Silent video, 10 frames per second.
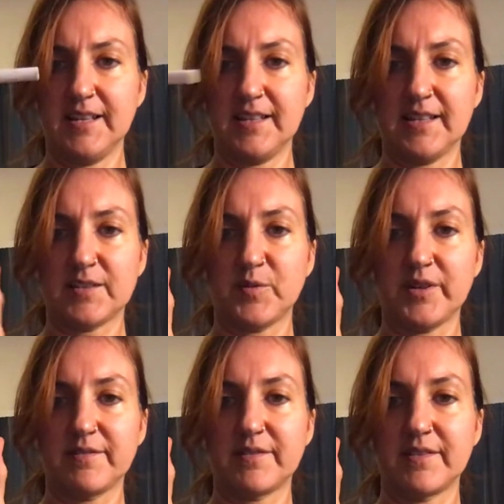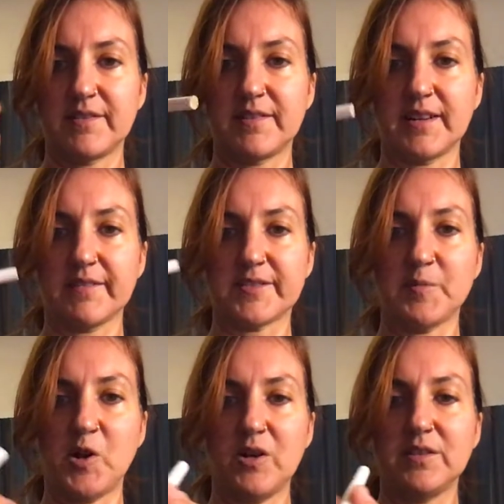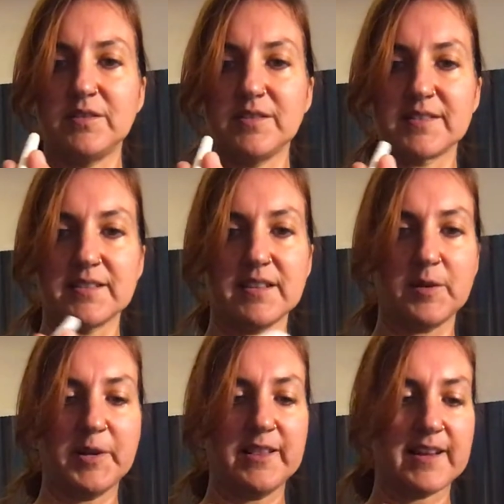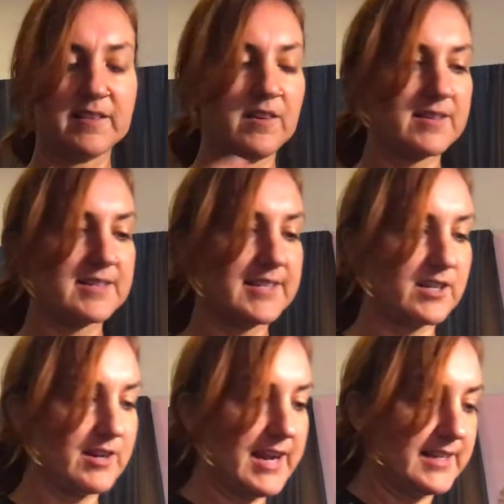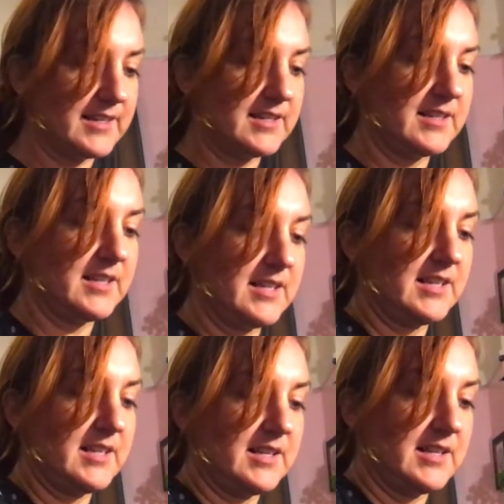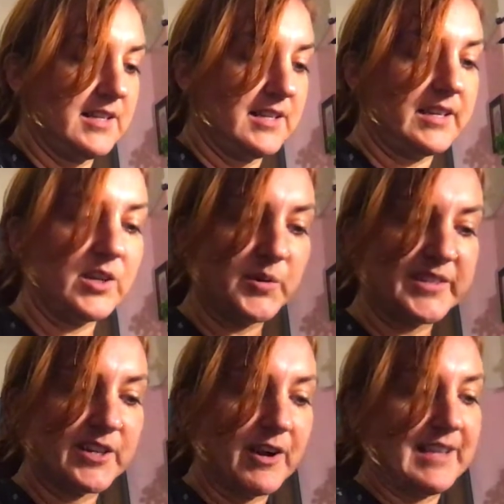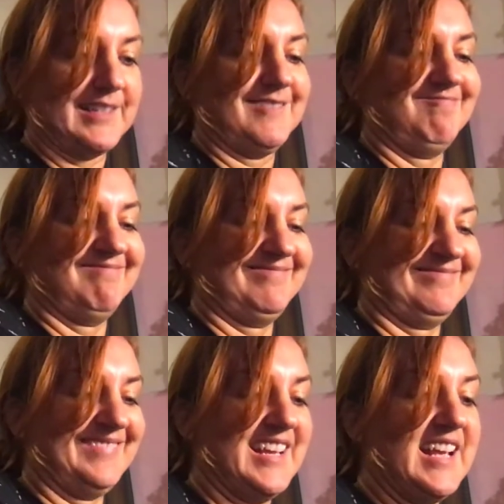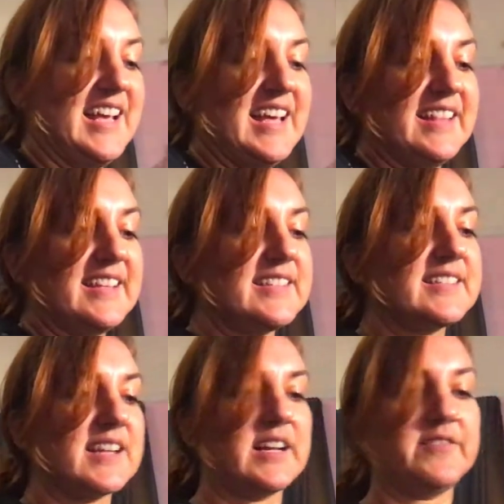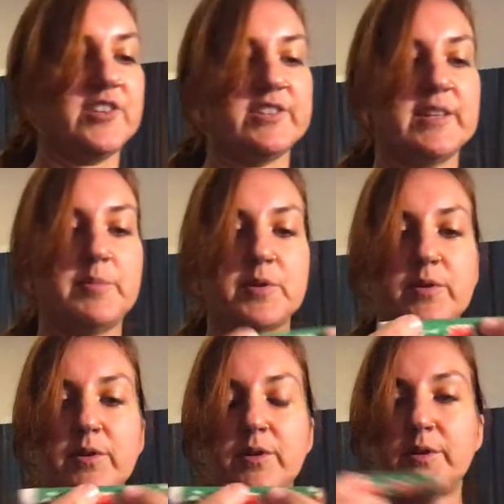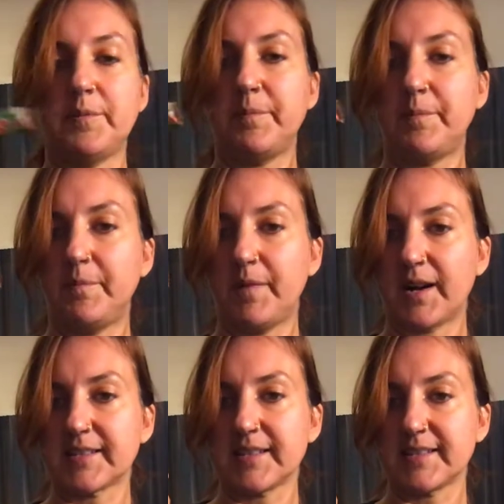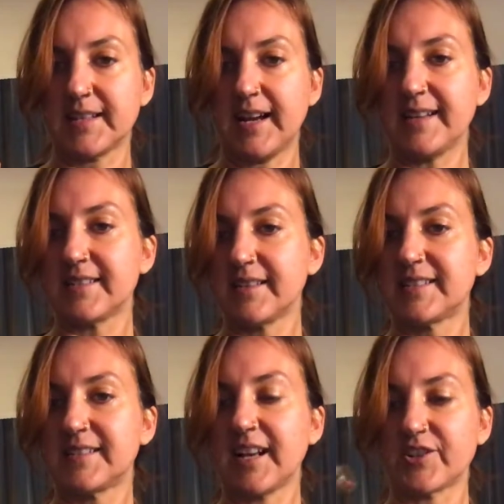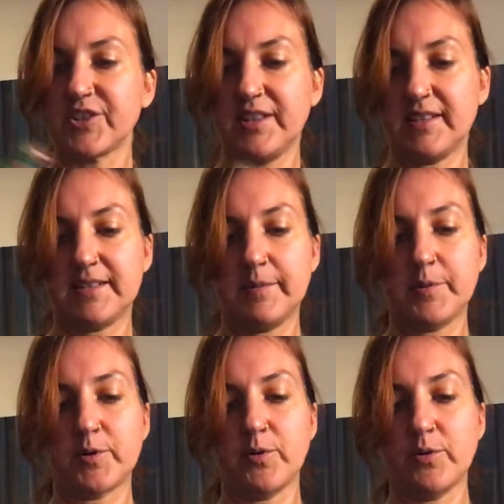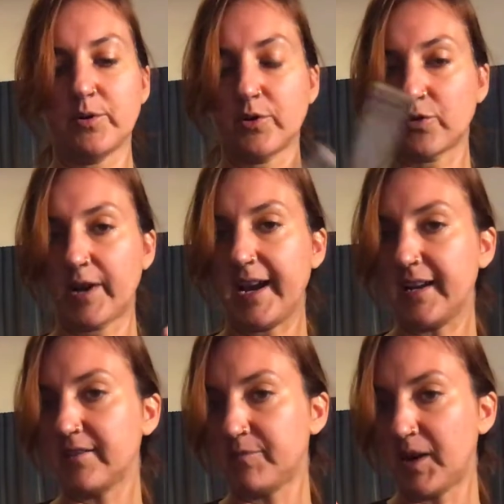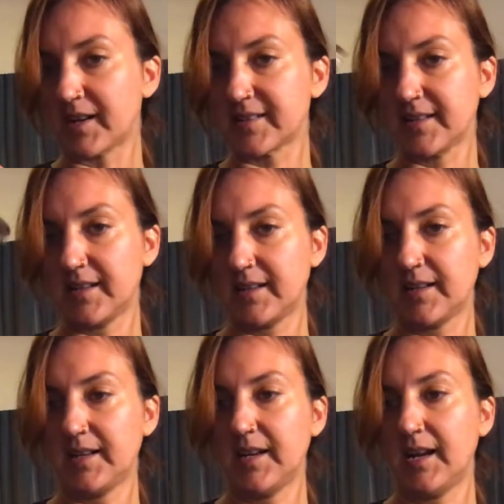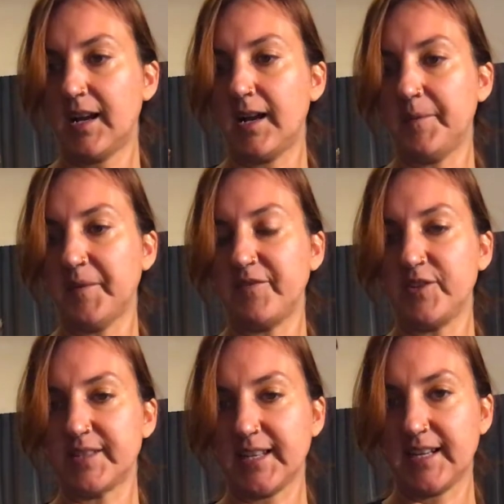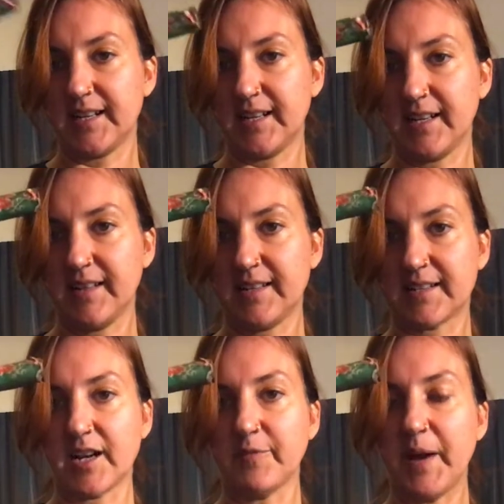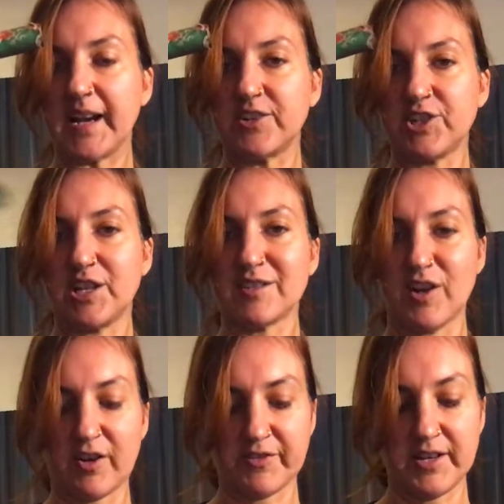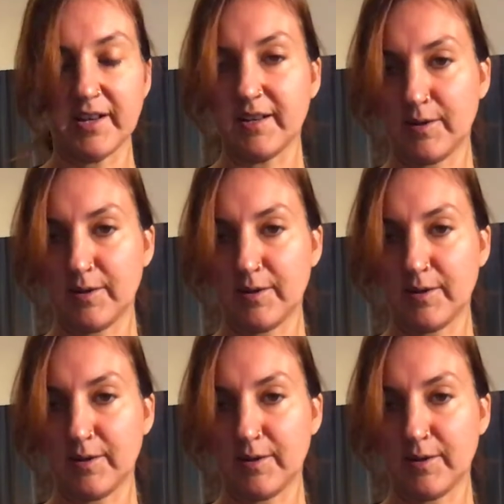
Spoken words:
This one, kind of small, looks a little bit like a long cigarette. Ew, cigarettes. This is kind of your typical Moxa size, and this is actually the typical grade of Moxa. If you see it in this kind of packaging, it's often